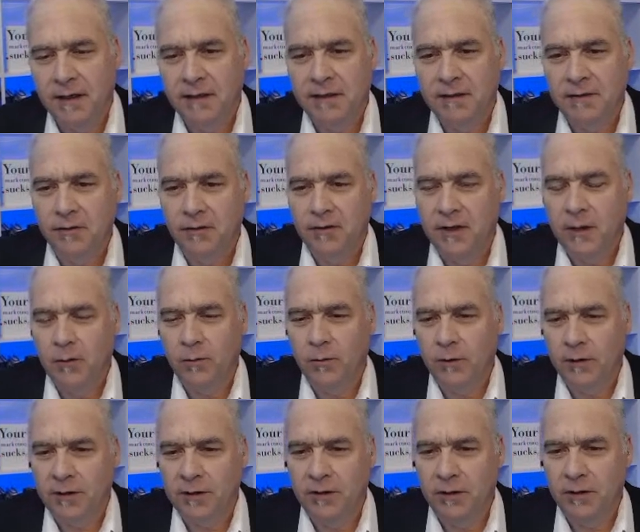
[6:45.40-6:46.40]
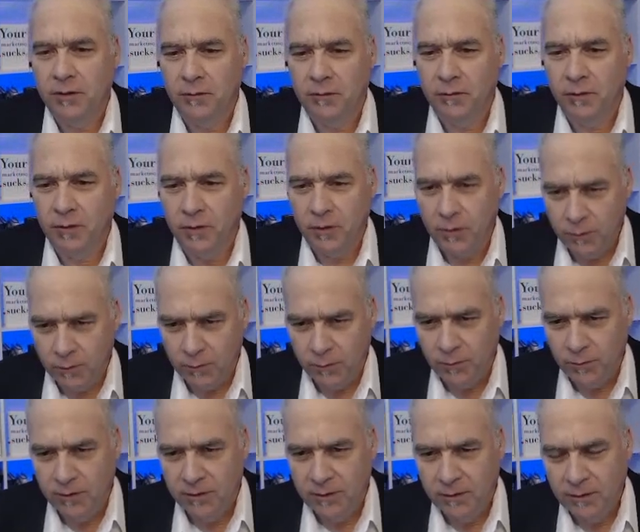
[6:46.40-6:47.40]
your network can do for
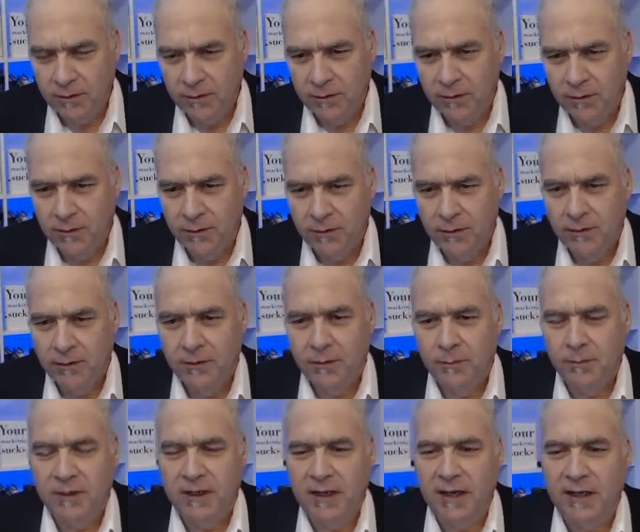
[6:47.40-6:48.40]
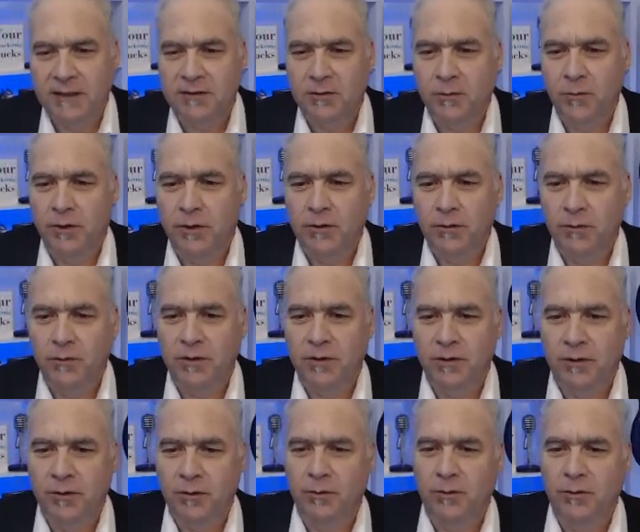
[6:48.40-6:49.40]
you, but ask what you
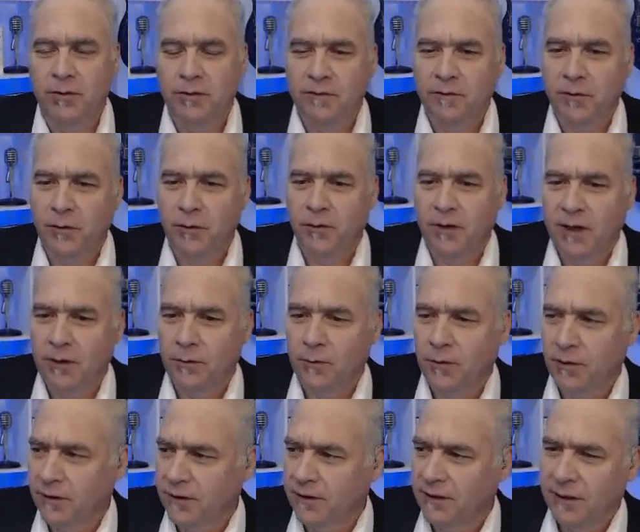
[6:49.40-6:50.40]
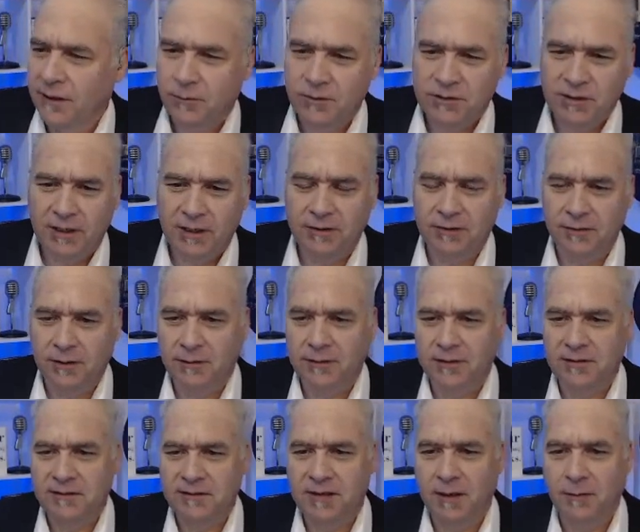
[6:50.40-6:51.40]
can do for your network. And I wish I could
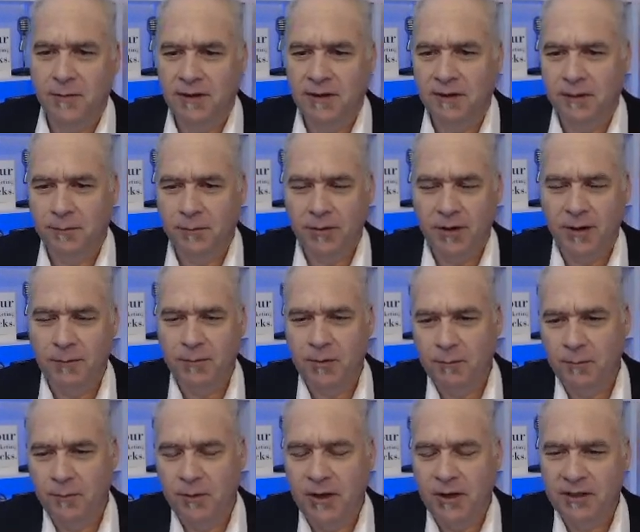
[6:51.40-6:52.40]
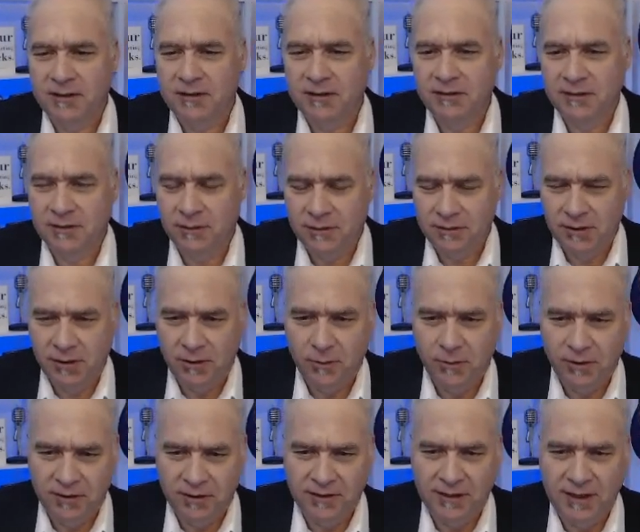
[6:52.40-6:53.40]
summon the proper
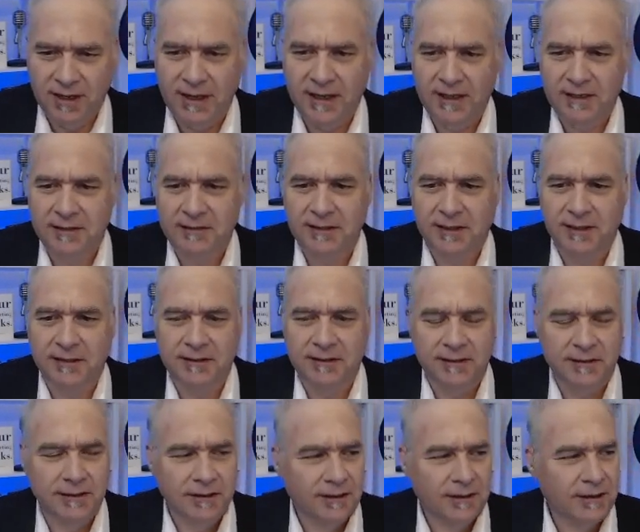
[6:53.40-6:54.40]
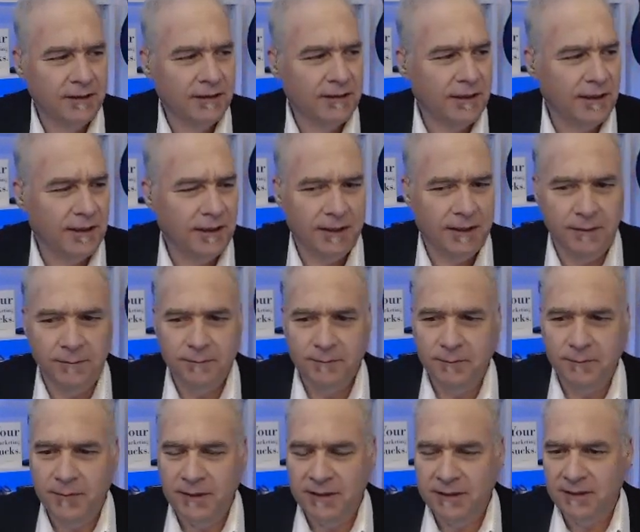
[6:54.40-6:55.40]
Bostonian accent.
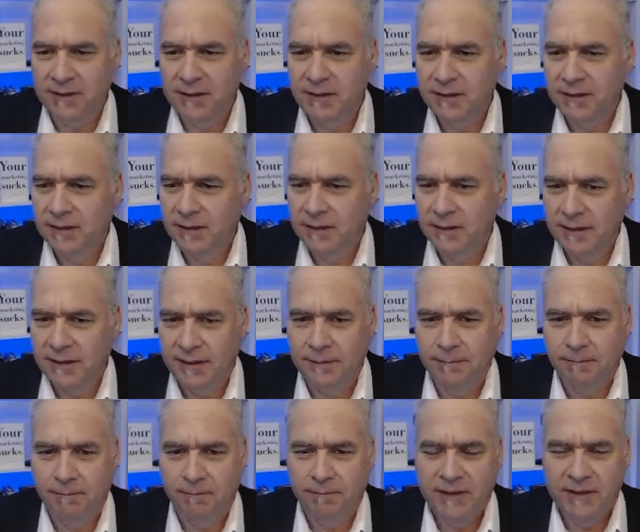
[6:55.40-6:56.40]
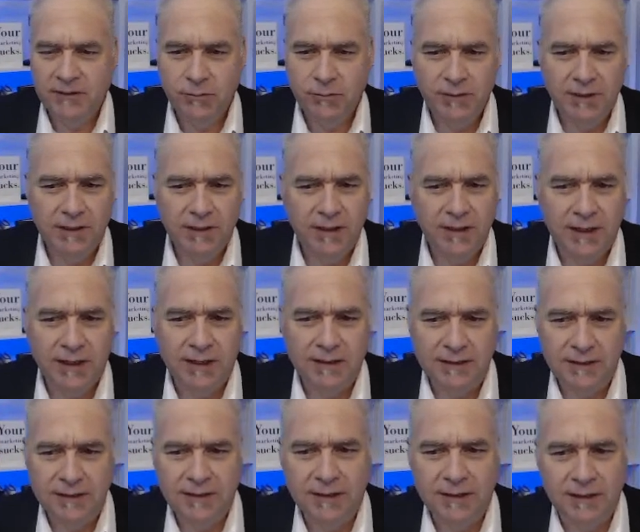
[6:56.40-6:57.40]
But that's really the
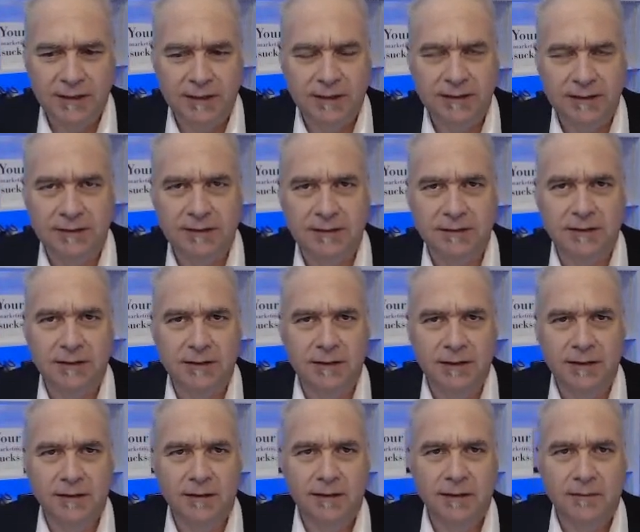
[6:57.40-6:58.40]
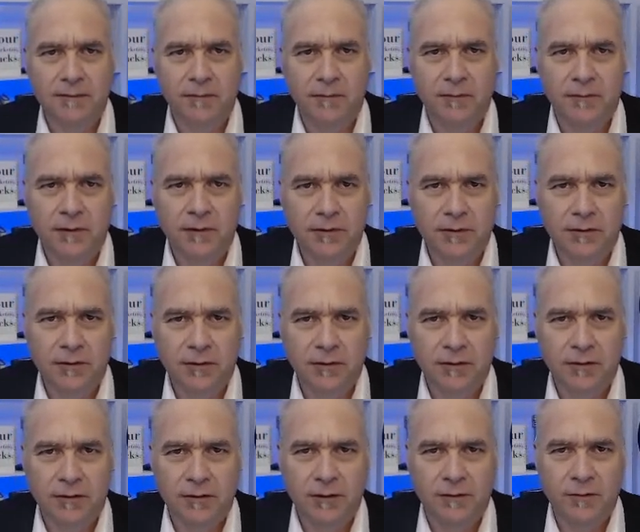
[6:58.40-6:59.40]
idea, is
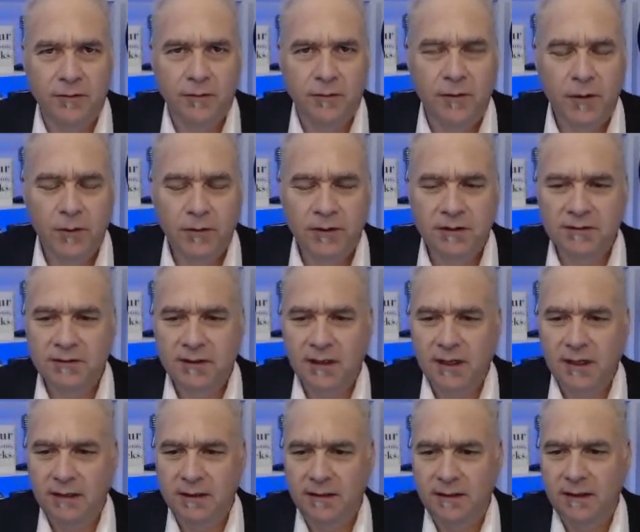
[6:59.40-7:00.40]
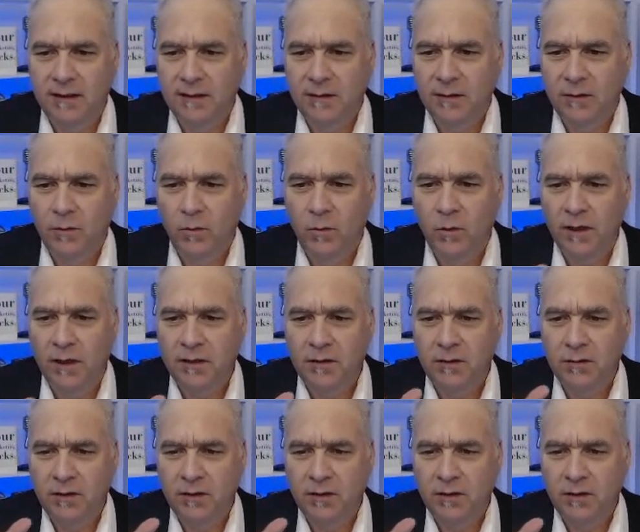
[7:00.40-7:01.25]
if you focus on what you